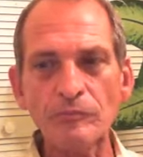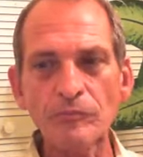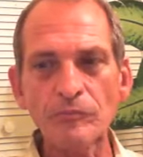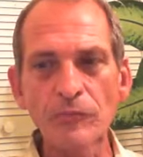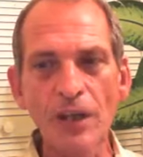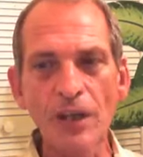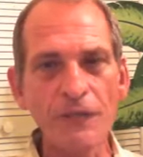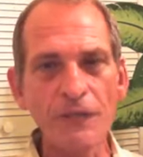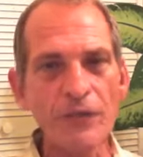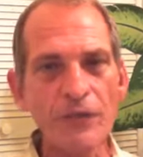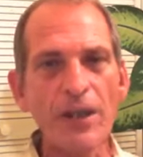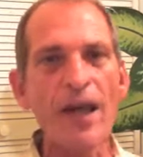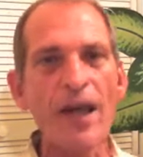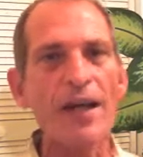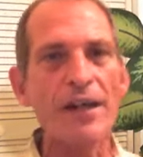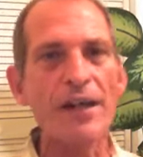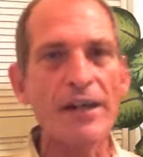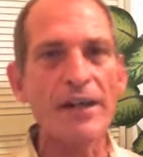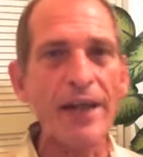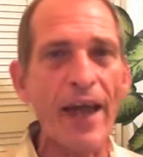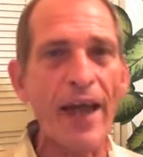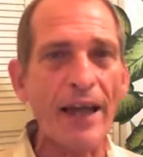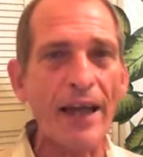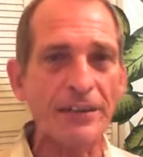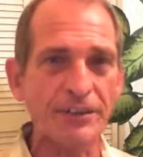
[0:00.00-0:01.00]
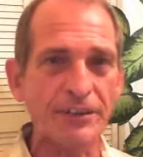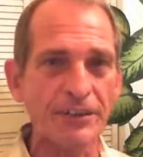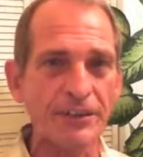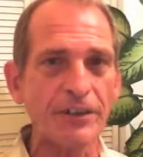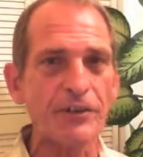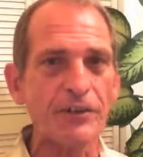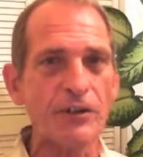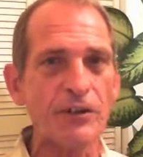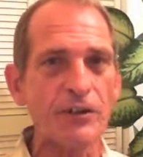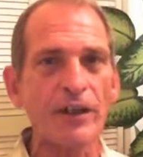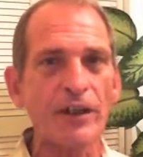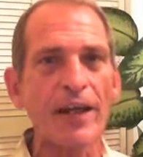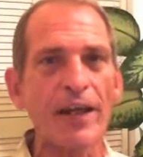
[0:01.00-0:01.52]
if you get in an accident
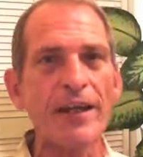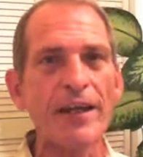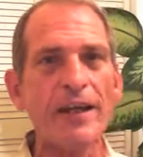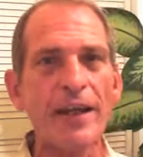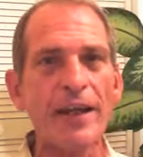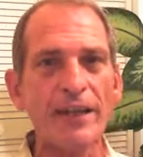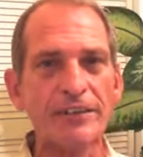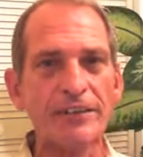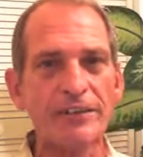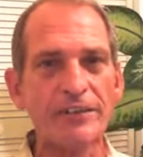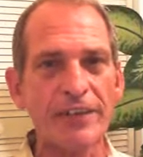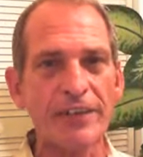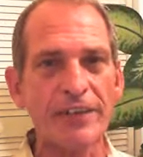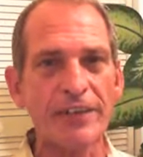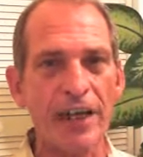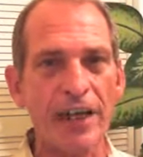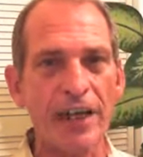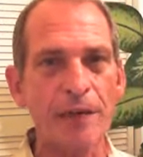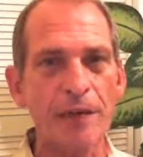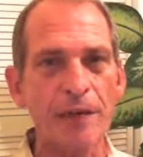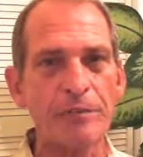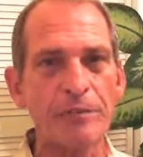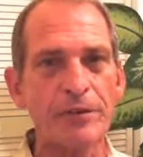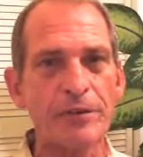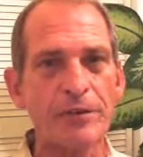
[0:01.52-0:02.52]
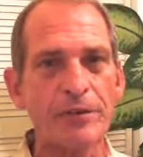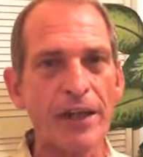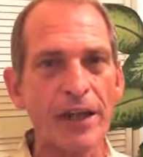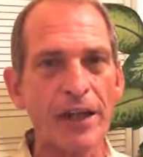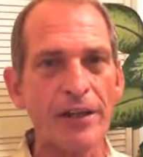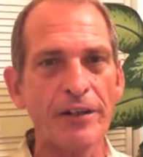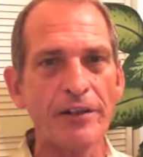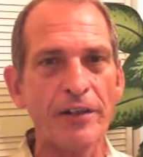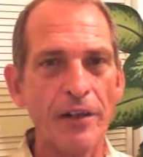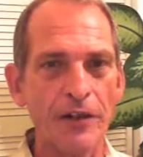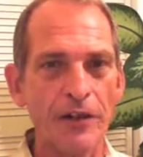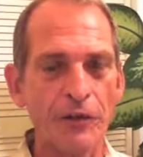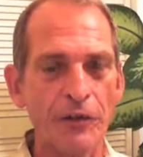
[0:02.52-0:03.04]
and your leg gets
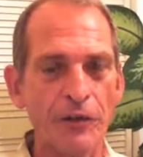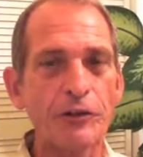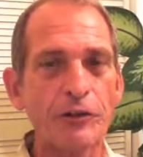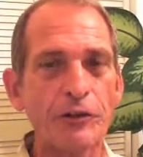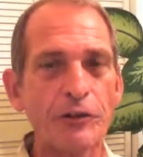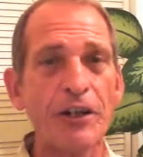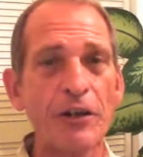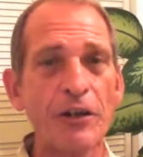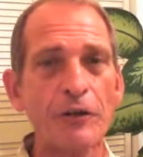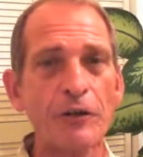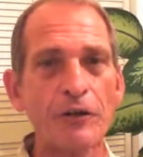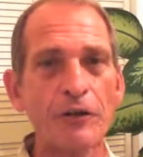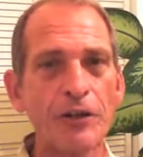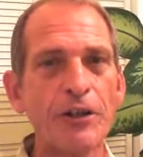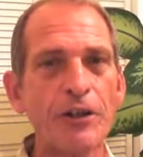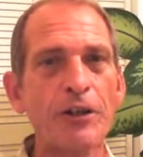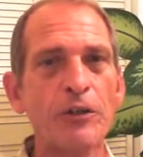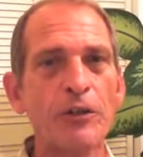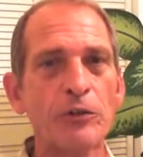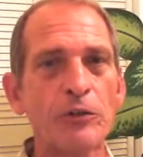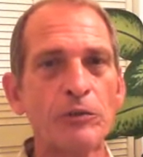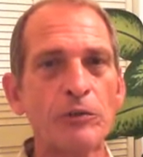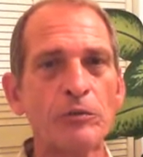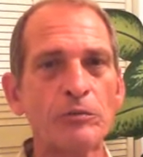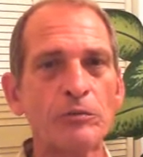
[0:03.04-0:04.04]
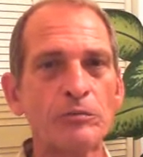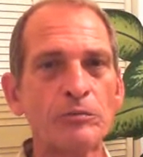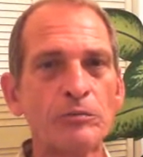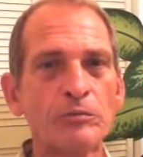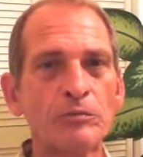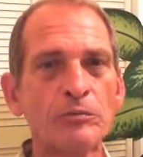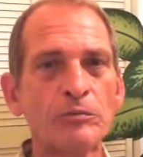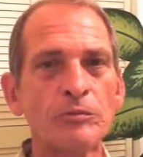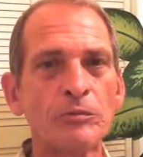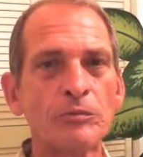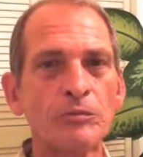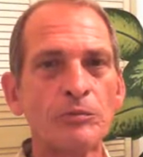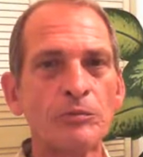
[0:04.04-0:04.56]
amputated, you're still you.
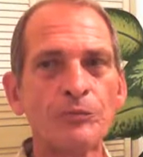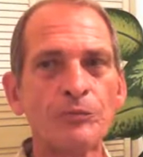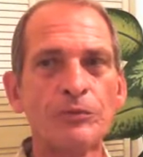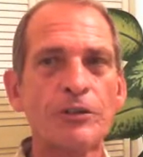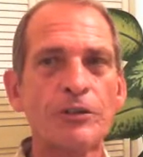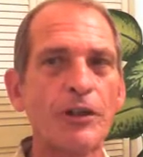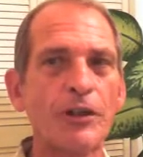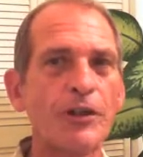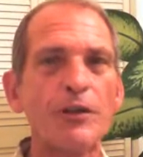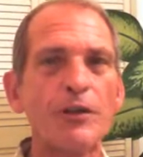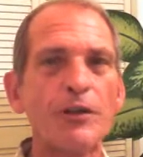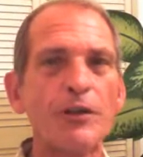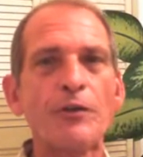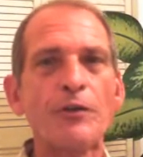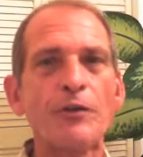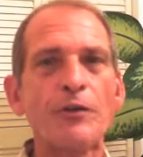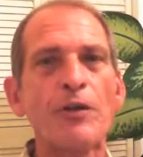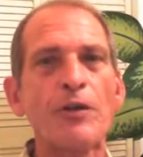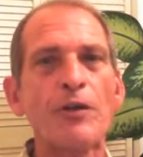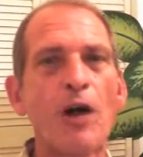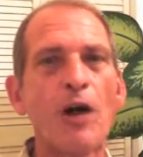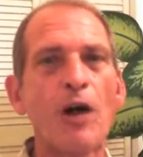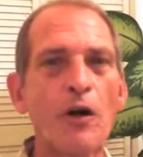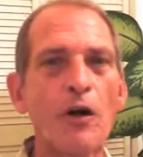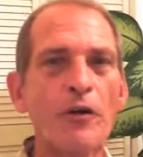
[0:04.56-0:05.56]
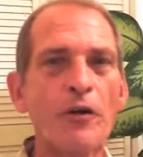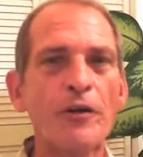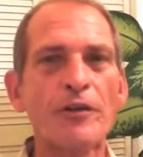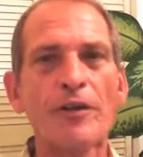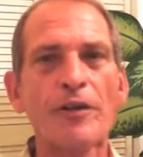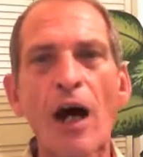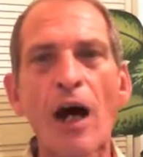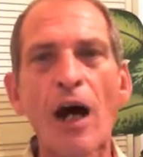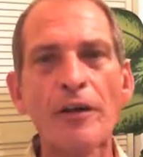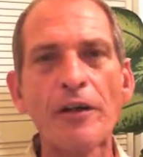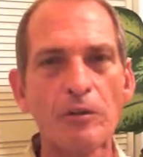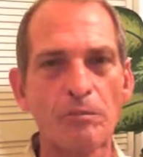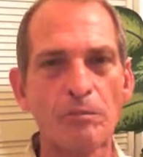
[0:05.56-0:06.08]
So you know you're not
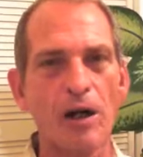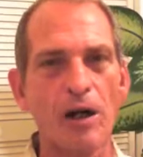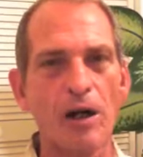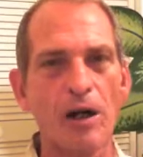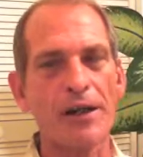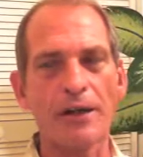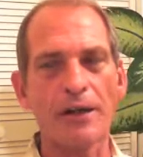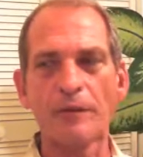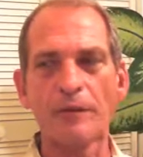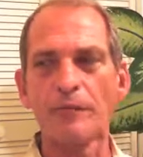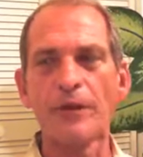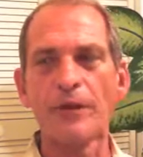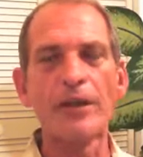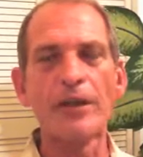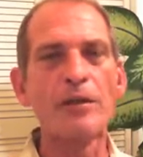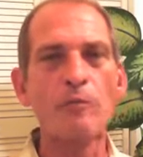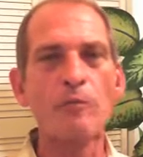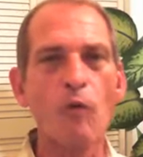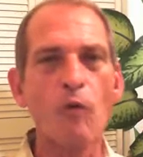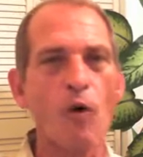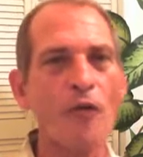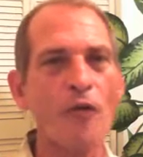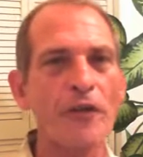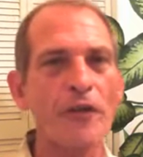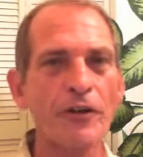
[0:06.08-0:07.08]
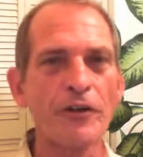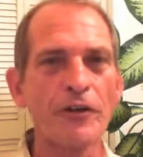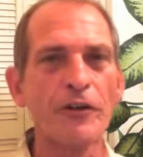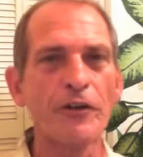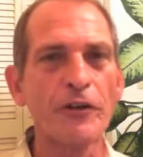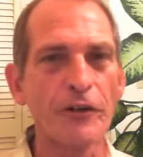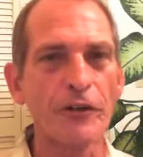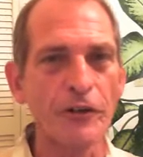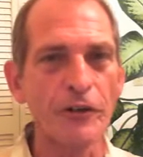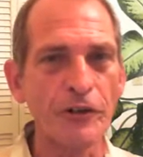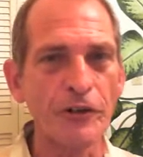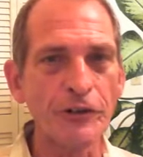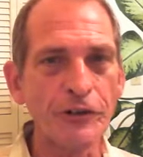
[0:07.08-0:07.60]
your body any more than you're
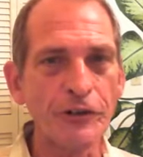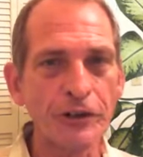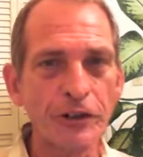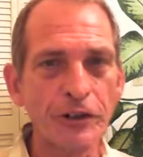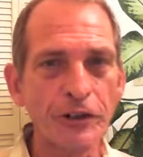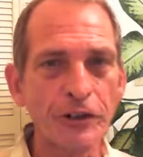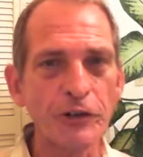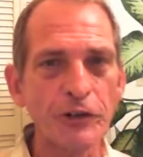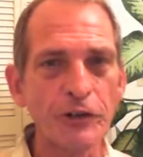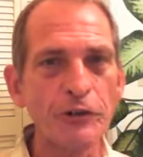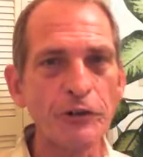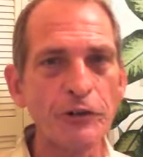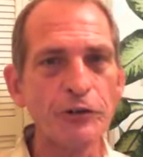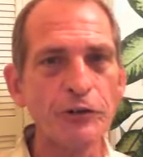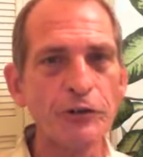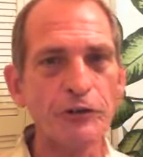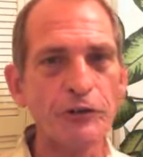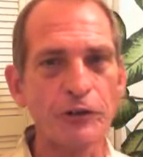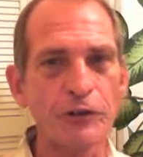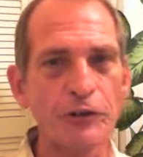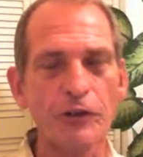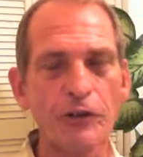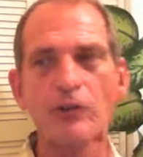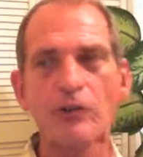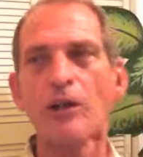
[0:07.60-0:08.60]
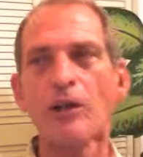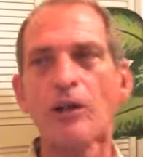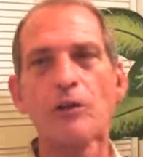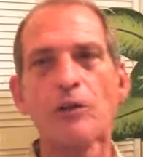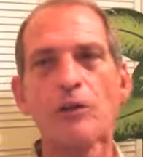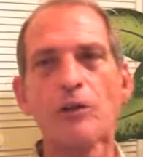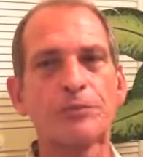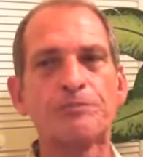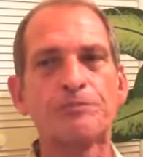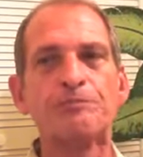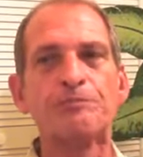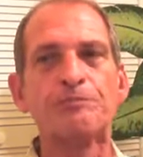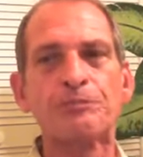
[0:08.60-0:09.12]
your shoes or your
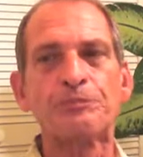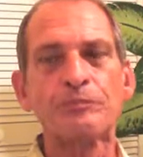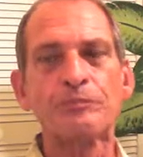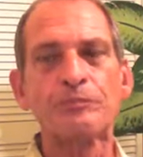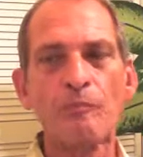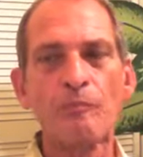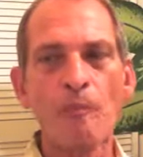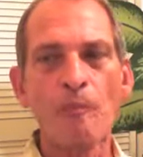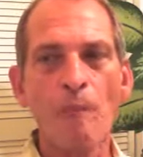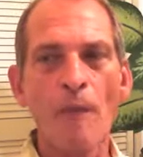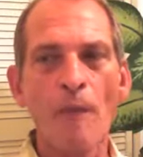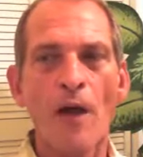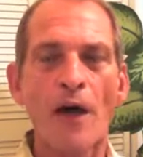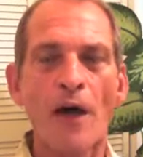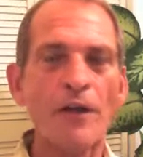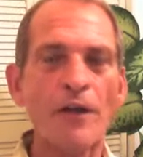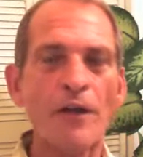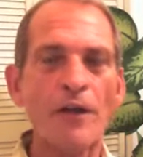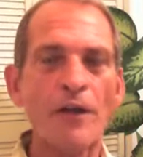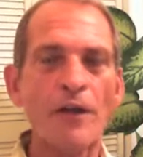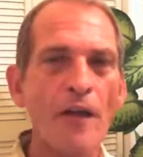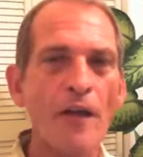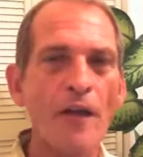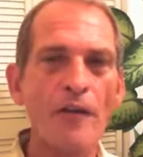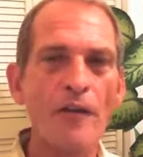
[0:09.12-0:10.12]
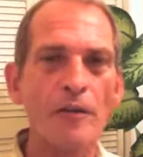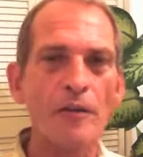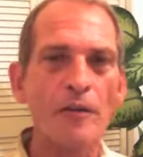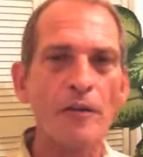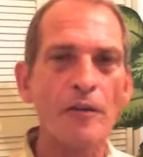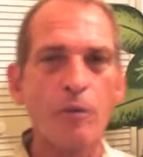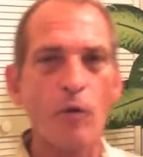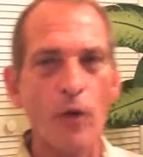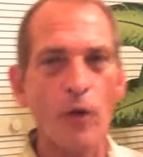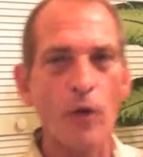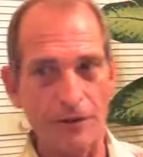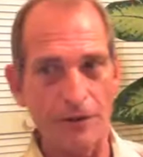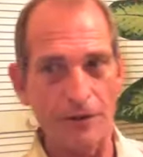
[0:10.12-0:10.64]
clothes. Another
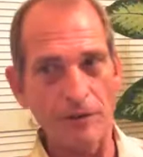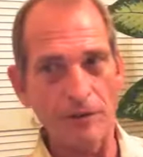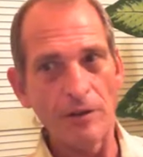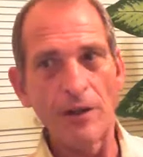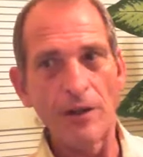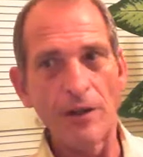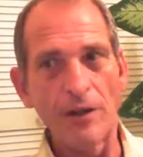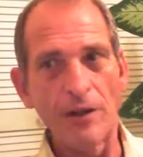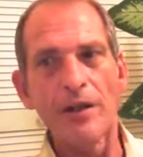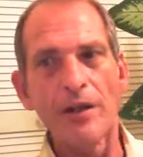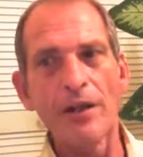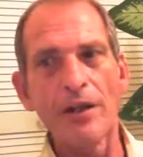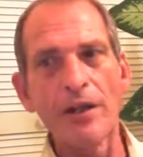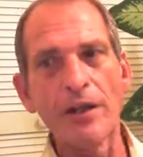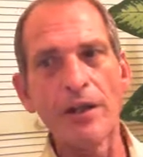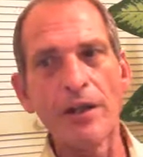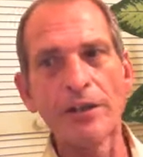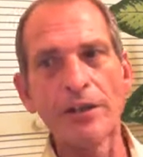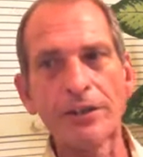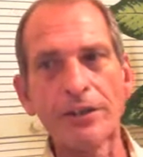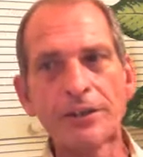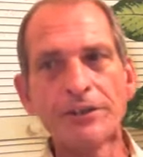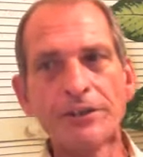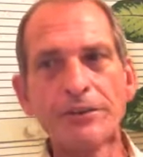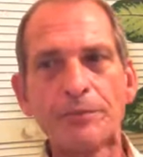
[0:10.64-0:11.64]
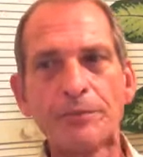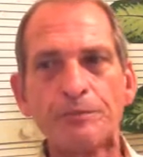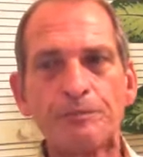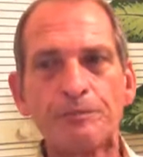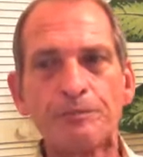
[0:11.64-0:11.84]
pointer is